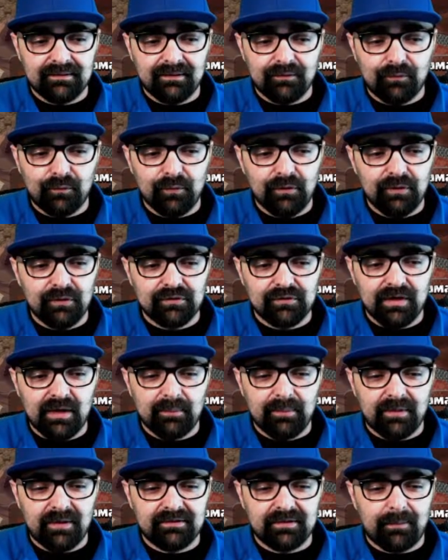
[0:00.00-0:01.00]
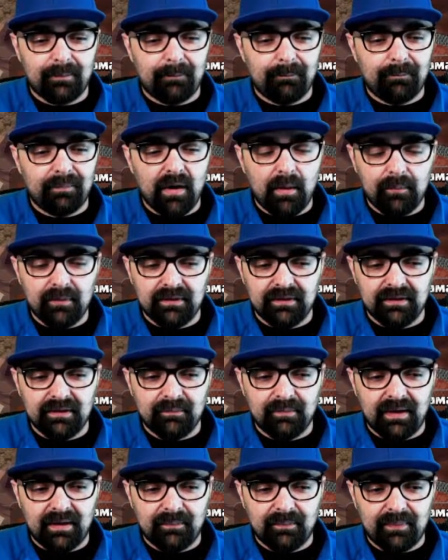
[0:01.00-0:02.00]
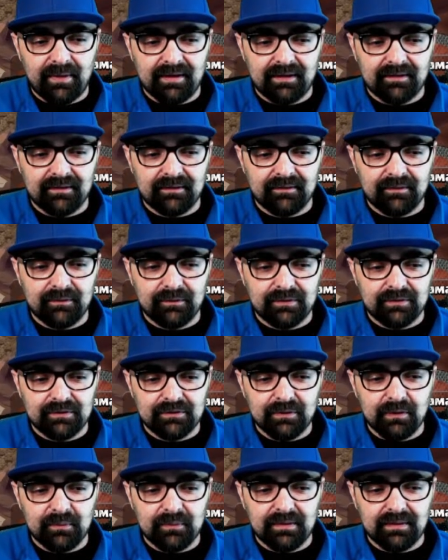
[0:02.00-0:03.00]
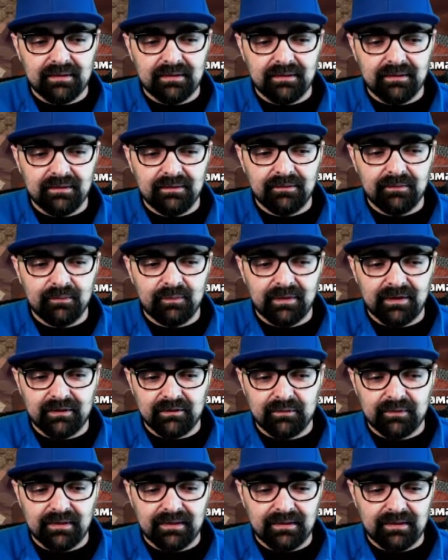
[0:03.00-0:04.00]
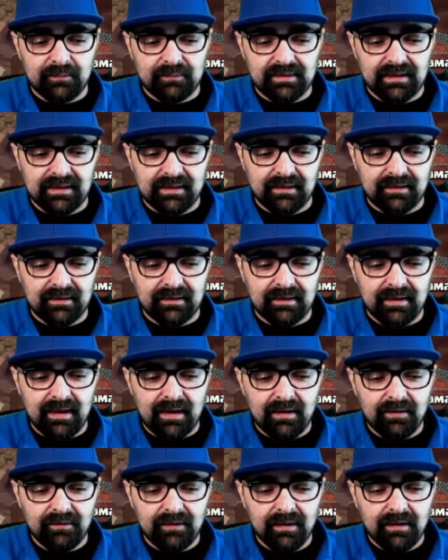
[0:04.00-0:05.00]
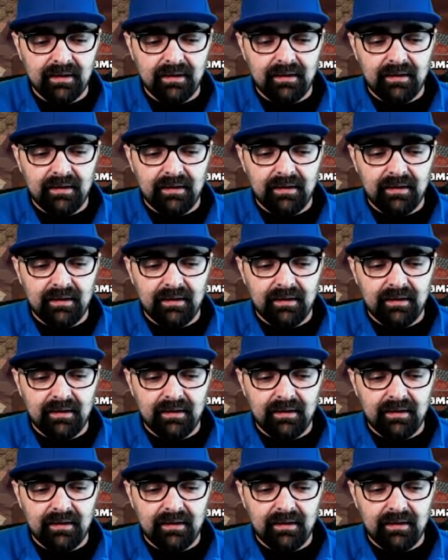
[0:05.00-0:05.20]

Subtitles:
The royal champ ends up pummeling my Pekka, which is no big deal because we end up taking it down.